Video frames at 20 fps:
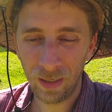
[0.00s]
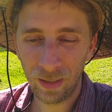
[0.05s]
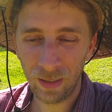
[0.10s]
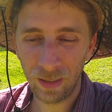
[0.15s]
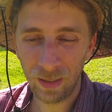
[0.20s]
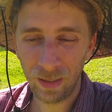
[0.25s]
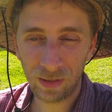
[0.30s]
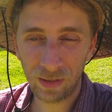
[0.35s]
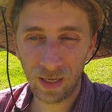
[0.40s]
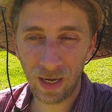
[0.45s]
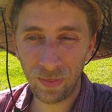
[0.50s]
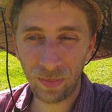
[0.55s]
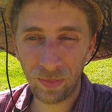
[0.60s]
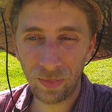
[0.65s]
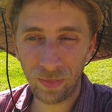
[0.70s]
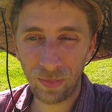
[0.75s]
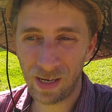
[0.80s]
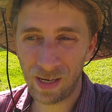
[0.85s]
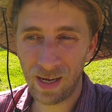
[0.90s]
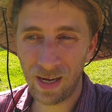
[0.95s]
You just got the
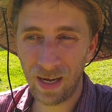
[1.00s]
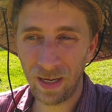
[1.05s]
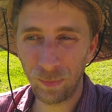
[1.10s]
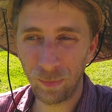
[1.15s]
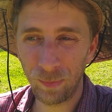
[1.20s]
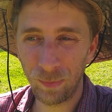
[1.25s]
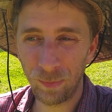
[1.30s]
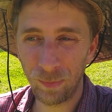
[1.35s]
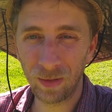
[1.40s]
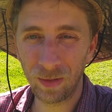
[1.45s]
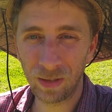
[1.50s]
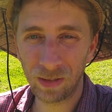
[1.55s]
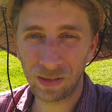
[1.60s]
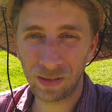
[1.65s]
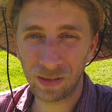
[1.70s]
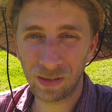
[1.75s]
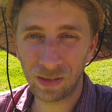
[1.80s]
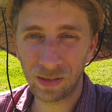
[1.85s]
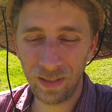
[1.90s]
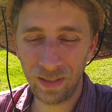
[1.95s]
sod, whatever the
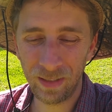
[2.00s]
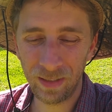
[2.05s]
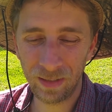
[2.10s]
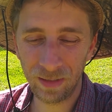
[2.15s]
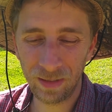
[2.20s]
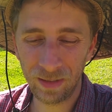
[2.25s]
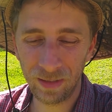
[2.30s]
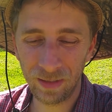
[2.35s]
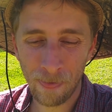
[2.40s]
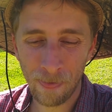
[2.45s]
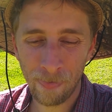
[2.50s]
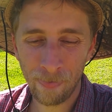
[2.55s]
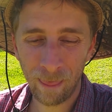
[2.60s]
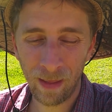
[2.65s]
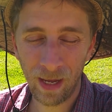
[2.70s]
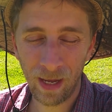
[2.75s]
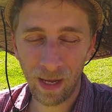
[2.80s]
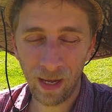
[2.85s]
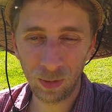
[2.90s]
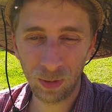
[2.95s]
sod is,
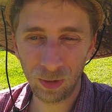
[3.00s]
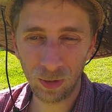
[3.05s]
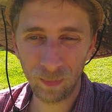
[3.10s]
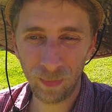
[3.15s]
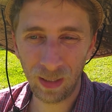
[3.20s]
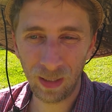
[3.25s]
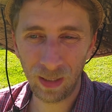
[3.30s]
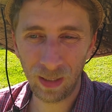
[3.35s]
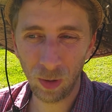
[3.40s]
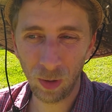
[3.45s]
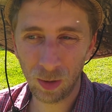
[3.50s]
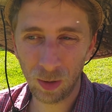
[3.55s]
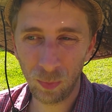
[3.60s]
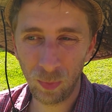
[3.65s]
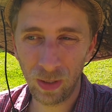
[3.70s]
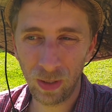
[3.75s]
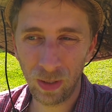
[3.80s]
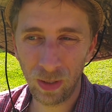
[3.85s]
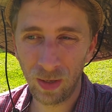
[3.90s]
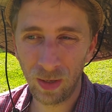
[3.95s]
that's what you're mainly working
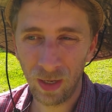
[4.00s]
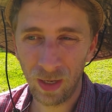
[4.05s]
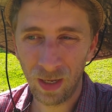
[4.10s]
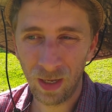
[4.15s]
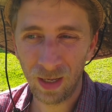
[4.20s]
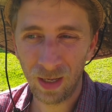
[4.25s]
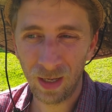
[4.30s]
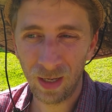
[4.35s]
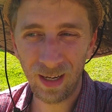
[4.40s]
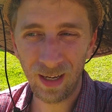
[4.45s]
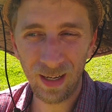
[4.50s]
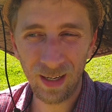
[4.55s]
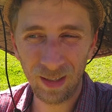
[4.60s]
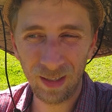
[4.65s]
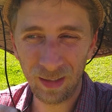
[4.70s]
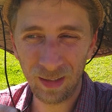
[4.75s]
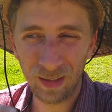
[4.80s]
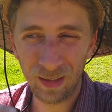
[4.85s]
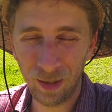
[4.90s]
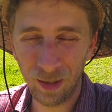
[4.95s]
with.
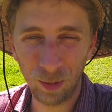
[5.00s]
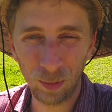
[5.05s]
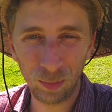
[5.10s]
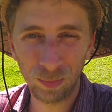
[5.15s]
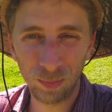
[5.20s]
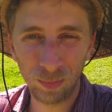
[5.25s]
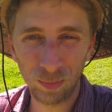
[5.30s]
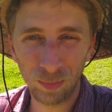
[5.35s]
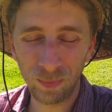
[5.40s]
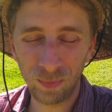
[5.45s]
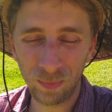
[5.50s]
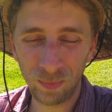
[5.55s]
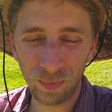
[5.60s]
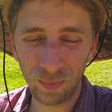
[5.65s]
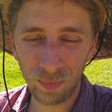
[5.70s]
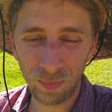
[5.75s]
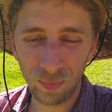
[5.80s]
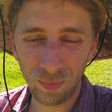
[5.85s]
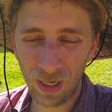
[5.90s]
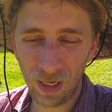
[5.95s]
I'll, you know,
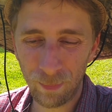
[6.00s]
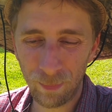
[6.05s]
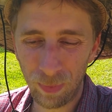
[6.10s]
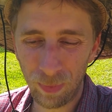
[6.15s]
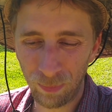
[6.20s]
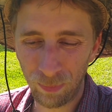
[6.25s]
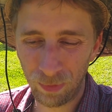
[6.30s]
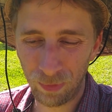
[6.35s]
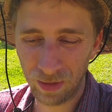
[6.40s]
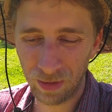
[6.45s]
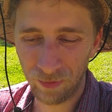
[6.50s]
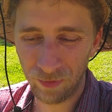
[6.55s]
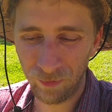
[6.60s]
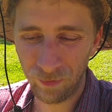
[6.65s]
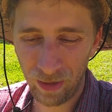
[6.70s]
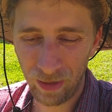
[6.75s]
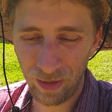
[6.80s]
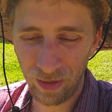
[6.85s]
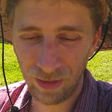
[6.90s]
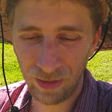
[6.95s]
chop up the
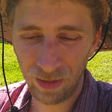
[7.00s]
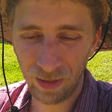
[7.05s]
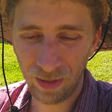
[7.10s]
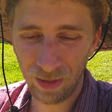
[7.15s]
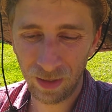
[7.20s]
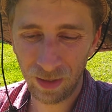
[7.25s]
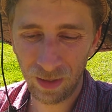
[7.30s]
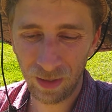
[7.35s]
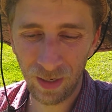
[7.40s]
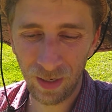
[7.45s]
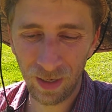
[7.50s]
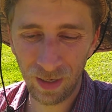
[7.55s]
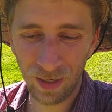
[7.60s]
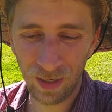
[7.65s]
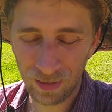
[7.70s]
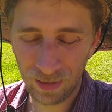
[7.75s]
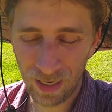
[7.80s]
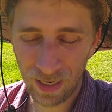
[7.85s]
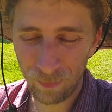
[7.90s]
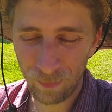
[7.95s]
very
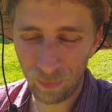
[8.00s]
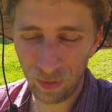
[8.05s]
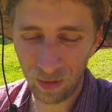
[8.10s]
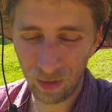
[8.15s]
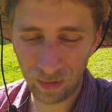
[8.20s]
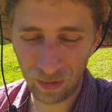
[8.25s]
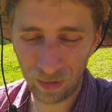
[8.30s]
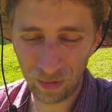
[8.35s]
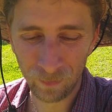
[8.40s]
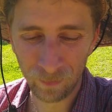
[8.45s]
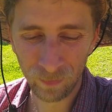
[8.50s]
top of it